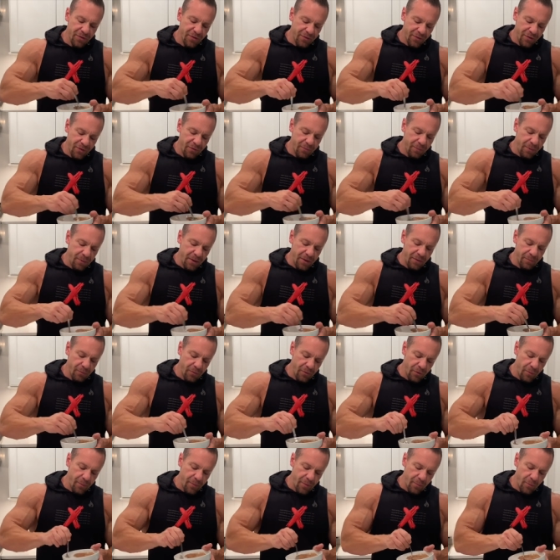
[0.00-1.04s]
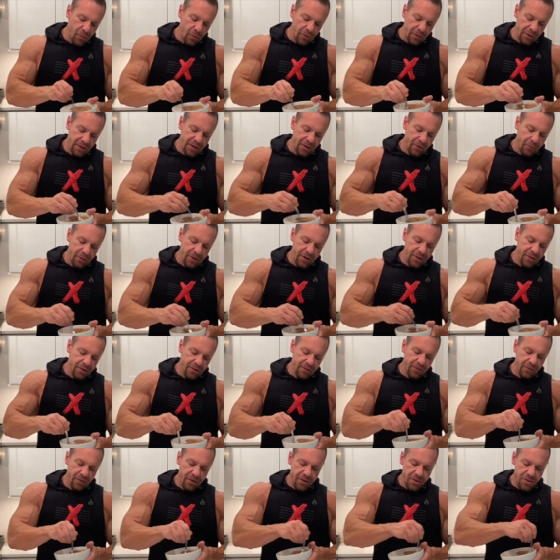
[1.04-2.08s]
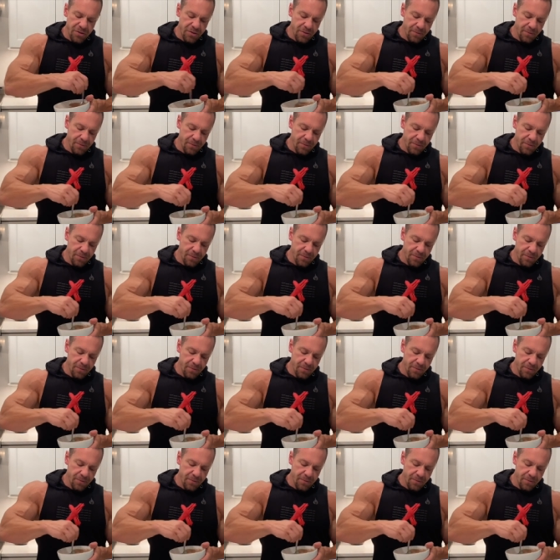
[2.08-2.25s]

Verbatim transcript: so to speak, a little bit more liquidy than sludge.